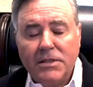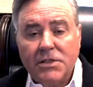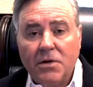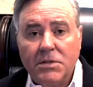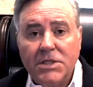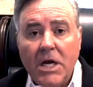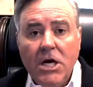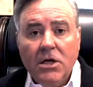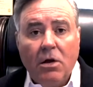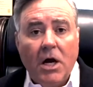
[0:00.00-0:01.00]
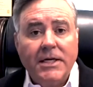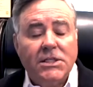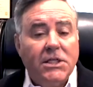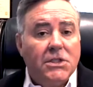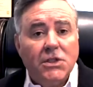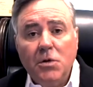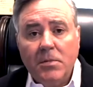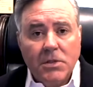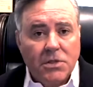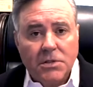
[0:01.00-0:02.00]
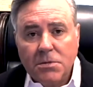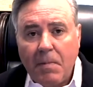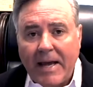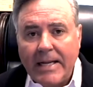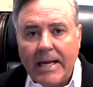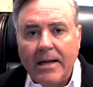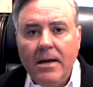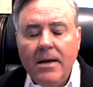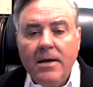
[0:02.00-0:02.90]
and so as long as consumers are spending,